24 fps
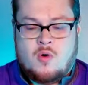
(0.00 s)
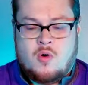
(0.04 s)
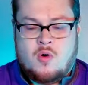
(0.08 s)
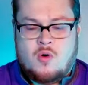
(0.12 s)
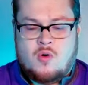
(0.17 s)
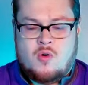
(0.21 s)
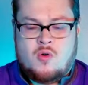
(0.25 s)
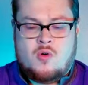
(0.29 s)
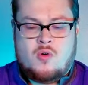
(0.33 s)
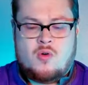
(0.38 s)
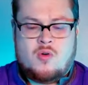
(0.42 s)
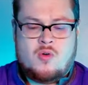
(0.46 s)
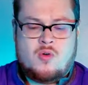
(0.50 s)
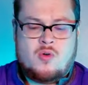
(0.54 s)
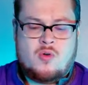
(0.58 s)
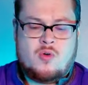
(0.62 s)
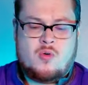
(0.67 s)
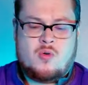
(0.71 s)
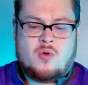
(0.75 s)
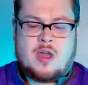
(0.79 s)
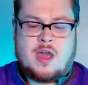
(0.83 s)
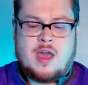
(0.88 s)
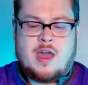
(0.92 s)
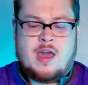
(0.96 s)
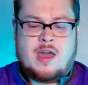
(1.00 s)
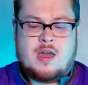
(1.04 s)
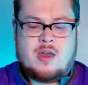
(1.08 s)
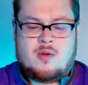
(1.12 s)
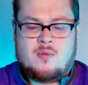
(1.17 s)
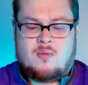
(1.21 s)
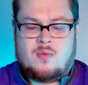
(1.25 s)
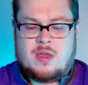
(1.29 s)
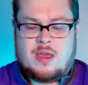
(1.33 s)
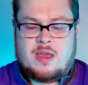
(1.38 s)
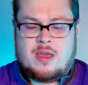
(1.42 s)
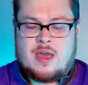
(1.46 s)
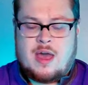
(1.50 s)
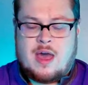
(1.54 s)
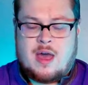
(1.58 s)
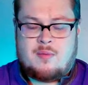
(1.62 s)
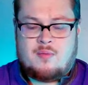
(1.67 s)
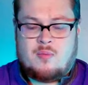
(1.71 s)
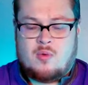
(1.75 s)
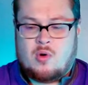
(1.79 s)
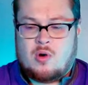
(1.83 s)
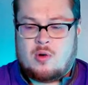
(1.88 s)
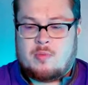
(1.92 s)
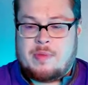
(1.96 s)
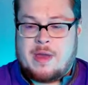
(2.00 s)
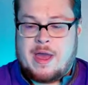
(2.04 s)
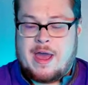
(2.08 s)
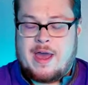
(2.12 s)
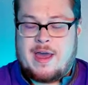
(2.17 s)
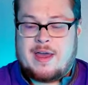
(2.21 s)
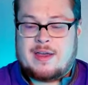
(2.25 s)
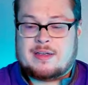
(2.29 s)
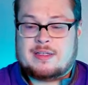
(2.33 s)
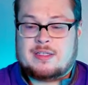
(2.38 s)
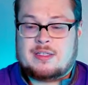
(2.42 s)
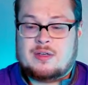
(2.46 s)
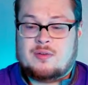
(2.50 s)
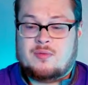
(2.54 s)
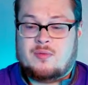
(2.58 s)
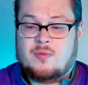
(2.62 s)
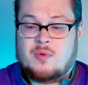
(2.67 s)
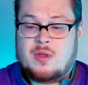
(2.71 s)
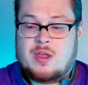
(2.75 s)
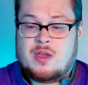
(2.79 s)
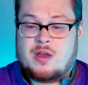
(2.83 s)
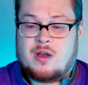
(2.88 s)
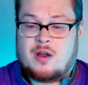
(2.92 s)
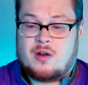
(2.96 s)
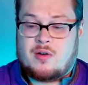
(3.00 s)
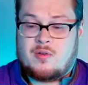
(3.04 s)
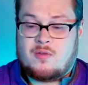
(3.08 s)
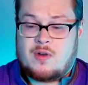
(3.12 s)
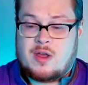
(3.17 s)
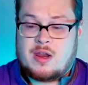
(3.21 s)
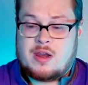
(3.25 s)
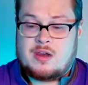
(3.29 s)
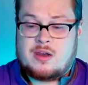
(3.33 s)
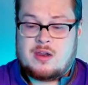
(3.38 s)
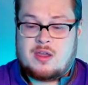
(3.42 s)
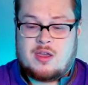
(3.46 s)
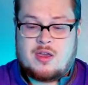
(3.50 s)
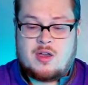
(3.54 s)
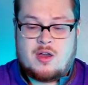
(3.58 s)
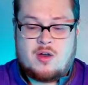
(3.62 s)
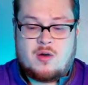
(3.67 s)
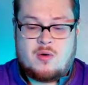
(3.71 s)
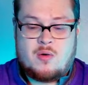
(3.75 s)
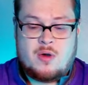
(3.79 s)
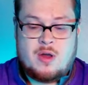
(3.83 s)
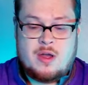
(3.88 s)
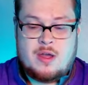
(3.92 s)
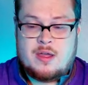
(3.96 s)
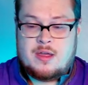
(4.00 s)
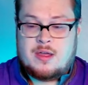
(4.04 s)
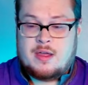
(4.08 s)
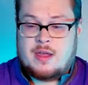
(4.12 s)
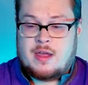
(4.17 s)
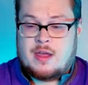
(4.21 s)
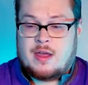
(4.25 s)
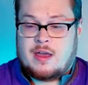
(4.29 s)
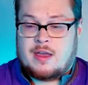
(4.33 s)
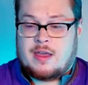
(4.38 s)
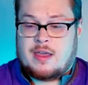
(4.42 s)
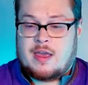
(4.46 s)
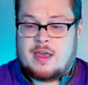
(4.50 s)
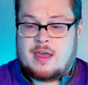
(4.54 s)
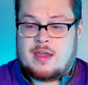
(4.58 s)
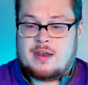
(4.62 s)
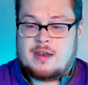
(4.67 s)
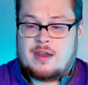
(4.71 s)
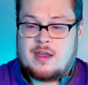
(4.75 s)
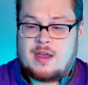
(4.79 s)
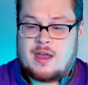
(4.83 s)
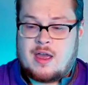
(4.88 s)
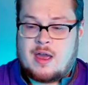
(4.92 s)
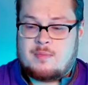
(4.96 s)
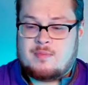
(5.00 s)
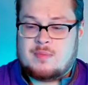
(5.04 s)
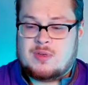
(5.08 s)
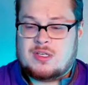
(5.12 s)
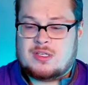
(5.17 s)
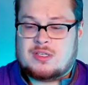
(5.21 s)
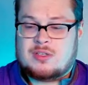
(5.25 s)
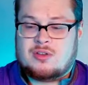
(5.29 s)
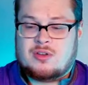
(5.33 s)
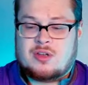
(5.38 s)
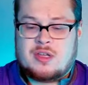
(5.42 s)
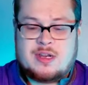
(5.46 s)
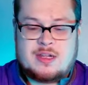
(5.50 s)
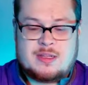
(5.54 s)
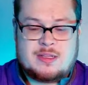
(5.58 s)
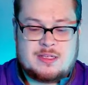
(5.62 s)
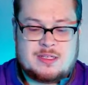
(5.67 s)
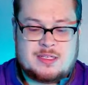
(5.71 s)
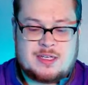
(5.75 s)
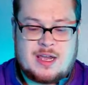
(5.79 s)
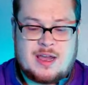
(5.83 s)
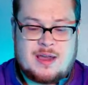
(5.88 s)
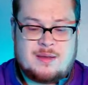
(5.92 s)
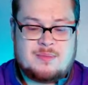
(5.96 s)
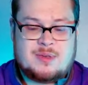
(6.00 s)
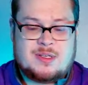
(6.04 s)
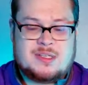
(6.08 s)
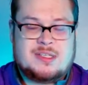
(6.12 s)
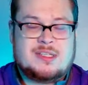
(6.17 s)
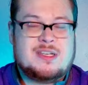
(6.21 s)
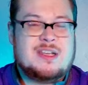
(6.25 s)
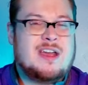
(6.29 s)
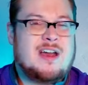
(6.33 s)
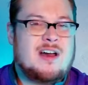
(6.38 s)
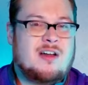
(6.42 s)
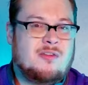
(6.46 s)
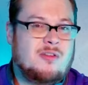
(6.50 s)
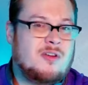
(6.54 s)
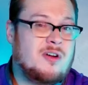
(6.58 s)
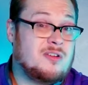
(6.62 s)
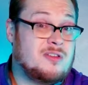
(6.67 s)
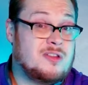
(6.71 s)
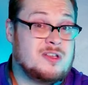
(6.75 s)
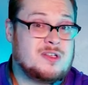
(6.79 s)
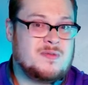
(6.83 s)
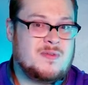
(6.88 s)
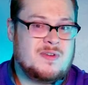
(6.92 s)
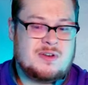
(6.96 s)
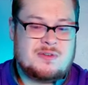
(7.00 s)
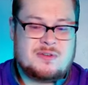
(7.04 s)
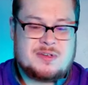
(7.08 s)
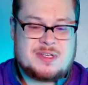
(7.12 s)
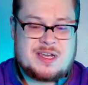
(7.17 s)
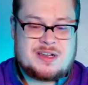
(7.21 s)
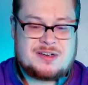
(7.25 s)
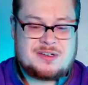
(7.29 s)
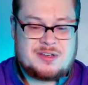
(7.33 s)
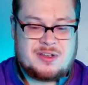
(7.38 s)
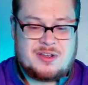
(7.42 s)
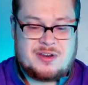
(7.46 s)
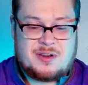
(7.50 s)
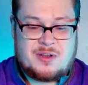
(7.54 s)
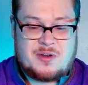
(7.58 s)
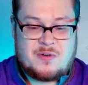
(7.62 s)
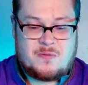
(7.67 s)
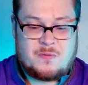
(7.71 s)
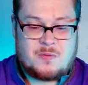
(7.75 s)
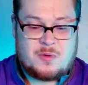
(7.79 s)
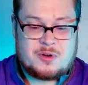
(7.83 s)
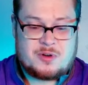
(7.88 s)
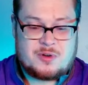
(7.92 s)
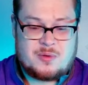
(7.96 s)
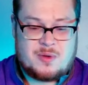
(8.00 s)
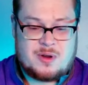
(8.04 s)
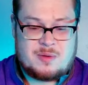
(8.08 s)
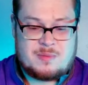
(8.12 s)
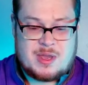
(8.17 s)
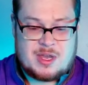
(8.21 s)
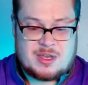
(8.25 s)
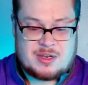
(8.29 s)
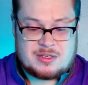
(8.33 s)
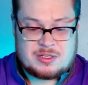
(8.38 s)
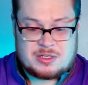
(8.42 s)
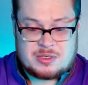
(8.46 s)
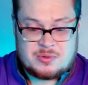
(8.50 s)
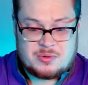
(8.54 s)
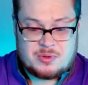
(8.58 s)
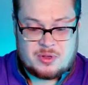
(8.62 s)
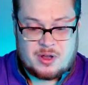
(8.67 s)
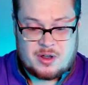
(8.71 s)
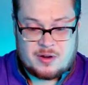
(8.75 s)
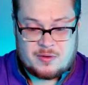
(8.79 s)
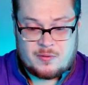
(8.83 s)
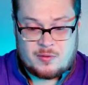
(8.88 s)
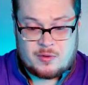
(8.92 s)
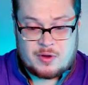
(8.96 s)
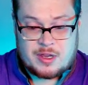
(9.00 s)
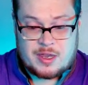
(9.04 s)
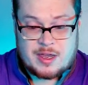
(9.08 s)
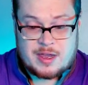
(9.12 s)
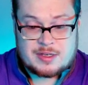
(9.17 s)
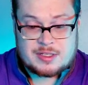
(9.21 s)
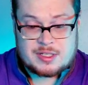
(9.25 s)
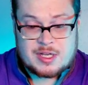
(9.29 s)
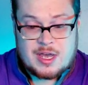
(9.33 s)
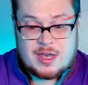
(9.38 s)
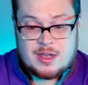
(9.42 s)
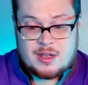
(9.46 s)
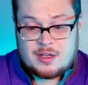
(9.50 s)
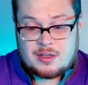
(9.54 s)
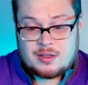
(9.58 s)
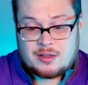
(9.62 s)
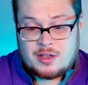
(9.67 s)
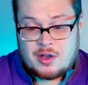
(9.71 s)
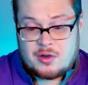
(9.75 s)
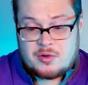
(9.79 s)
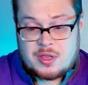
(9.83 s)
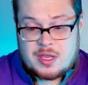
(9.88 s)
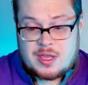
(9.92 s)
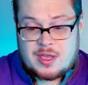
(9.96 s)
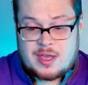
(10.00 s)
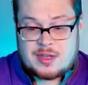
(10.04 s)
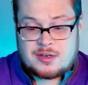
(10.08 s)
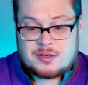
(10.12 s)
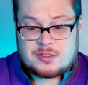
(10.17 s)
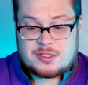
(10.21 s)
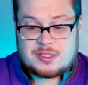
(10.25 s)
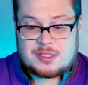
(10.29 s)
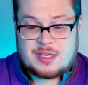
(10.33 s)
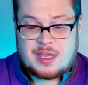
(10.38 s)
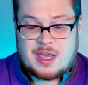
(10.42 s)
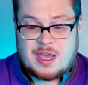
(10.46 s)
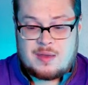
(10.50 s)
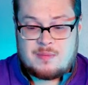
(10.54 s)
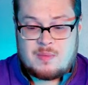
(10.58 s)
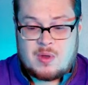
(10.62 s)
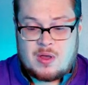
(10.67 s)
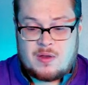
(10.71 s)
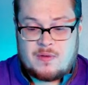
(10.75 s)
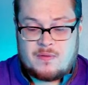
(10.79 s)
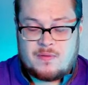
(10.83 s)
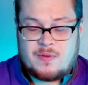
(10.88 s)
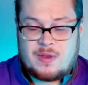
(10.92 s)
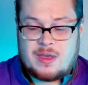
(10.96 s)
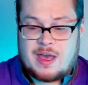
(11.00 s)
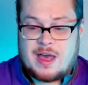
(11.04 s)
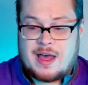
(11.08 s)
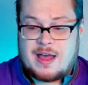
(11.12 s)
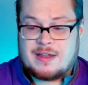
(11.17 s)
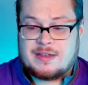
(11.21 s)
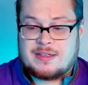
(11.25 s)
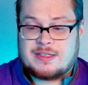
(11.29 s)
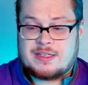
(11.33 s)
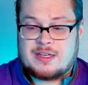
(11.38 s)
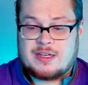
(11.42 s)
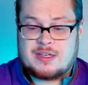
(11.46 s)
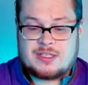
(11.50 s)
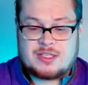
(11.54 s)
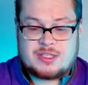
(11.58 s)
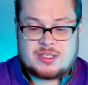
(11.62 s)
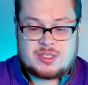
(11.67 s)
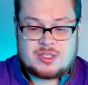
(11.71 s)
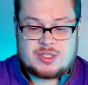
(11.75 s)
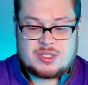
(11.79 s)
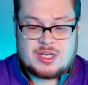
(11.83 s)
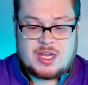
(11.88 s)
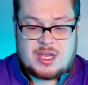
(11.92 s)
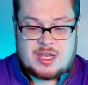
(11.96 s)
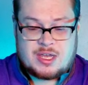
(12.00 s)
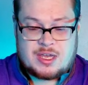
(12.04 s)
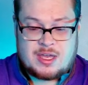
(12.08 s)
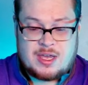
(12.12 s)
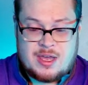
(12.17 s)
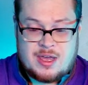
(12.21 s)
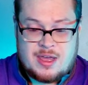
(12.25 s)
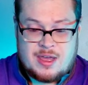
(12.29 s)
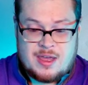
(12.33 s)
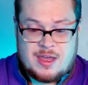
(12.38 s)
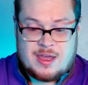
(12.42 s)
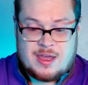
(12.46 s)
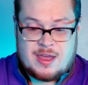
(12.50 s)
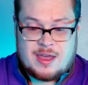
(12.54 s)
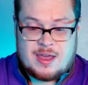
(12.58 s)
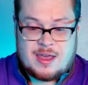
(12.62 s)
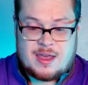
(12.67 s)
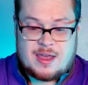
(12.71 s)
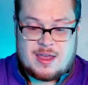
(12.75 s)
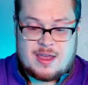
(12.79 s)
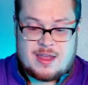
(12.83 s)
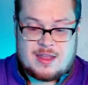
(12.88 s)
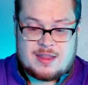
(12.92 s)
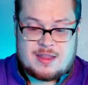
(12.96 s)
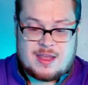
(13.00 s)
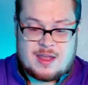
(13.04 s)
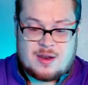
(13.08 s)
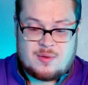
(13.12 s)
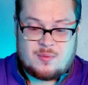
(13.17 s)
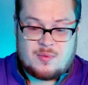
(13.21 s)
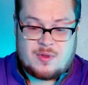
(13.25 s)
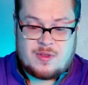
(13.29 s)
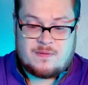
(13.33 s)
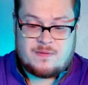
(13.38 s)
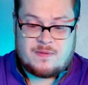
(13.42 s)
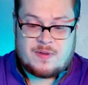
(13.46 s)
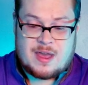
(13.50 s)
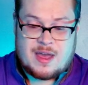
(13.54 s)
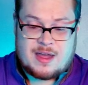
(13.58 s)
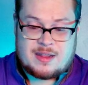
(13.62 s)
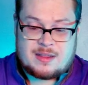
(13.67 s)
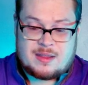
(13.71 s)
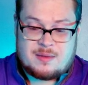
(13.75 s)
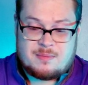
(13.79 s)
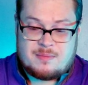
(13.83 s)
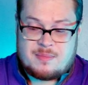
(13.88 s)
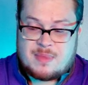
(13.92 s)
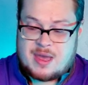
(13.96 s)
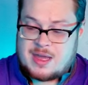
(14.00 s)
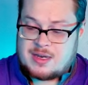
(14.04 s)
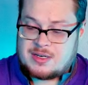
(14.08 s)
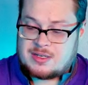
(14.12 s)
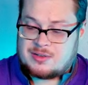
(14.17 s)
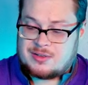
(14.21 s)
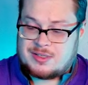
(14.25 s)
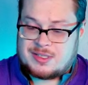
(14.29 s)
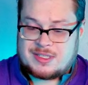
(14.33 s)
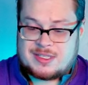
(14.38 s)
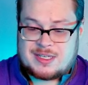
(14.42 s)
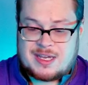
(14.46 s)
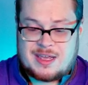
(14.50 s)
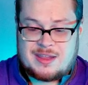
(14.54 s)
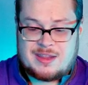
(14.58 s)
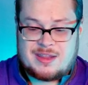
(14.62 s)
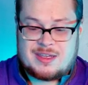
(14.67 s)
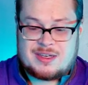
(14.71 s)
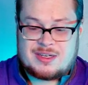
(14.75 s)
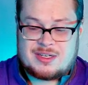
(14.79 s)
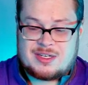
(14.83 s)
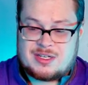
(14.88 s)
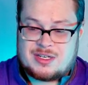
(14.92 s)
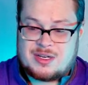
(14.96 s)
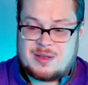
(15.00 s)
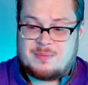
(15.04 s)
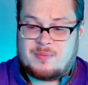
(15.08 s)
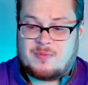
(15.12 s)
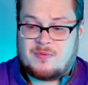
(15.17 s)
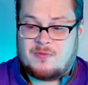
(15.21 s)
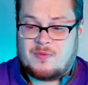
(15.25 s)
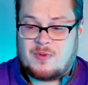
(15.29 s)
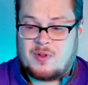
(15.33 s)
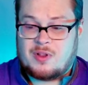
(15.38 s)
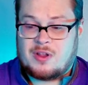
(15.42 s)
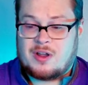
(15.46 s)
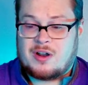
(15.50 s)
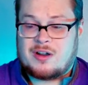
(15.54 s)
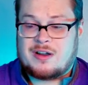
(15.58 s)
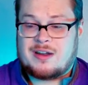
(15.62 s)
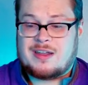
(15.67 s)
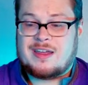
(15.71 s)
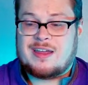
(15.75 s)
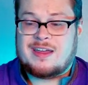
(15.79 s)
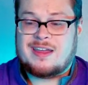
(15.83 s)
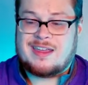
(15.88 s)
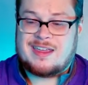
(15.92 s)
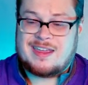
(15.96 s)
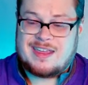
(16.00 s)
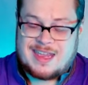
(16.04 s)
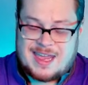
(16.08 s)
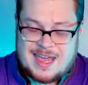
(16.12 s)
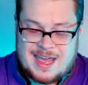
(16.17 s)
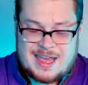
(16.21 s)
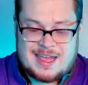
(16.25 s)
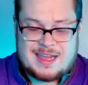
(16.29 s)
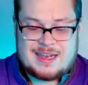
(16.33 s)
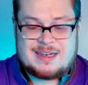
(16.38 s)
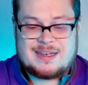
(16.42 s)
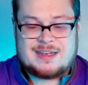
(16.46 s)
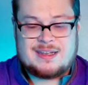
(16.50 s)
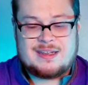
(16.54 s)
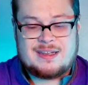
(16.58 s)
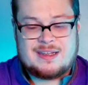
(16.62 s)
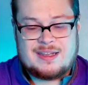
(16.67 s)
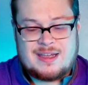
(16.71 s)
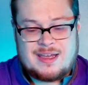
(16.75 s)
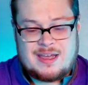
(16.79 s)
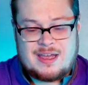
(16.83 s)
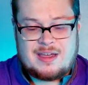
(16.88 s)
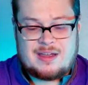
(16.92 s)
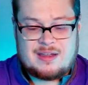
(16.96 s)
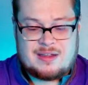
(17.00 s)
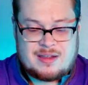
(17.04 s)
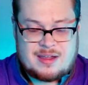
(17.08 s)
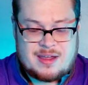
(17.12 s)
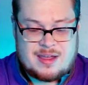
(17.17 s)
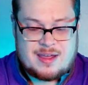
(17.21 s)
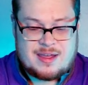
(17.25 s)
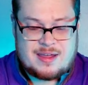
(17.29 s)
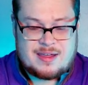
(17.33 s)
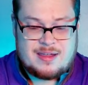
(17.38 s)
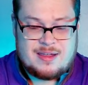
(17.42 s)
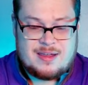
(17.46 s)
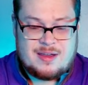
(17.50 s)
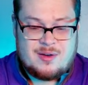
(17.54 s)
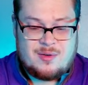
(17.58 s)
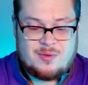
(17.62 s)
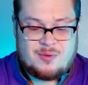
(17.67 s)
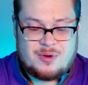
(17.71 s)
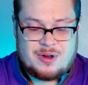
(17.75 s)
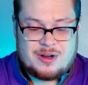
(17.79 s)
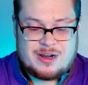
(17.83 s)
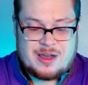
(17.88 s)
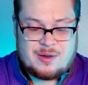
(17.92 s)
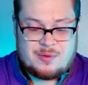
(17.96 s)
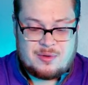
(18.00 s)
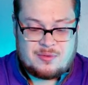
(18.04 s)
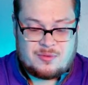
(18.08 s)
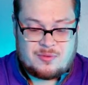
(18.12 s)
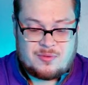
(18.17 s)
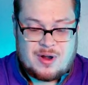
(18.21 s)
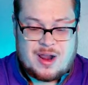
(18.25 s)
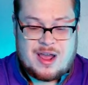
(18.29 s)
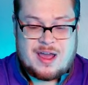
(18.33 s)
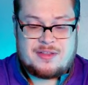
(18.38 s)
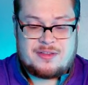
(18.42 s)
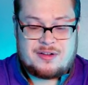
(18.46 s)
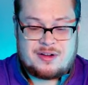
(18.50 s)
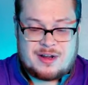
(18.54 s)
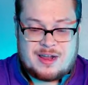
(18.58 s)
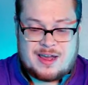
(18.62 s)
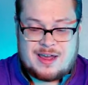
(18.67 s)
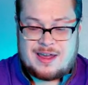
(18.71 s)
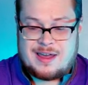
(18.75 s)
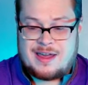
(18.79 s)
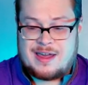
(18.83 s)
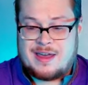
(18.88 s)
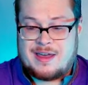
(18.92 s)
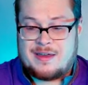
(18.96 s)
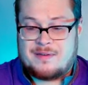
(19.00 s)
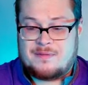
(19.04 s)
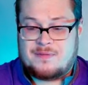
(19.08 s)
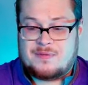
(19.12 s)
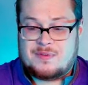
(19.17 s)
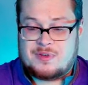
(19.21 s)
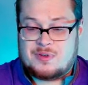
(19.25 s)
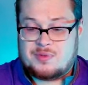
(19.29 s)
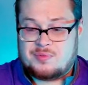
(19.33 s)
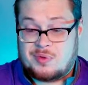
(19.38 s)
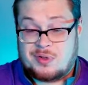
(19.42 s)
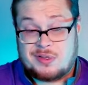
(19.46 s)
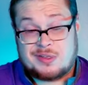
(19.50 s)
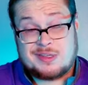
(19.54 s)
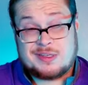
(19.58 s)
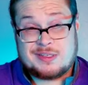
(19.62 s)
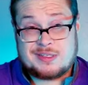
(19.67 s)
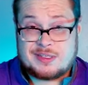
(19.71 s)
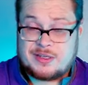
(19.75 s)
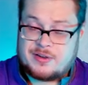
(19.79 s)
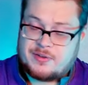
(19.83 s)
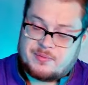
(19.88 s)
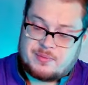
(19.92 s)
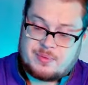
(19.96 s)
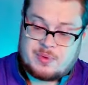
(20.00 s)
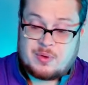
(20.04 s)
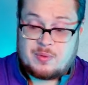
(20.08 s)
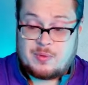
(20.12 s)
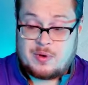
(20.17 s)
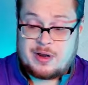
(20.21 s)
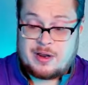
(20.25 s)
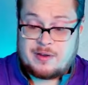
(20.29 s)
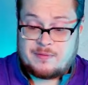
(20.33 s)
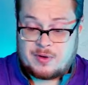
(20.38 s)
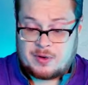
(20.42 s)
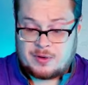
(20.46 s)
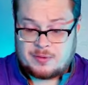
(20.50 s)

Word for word: Okay, we got more packs and we are ready to go. Again, I'm just looking at the time to see how long this video is actually going to go for. I don't want to make it too long for you guys. Loki enters the game of God's Sick. And then we've got the magical sailing ship full art again. Yeah, yeah, one I would rather not have duplicates of, but whatever.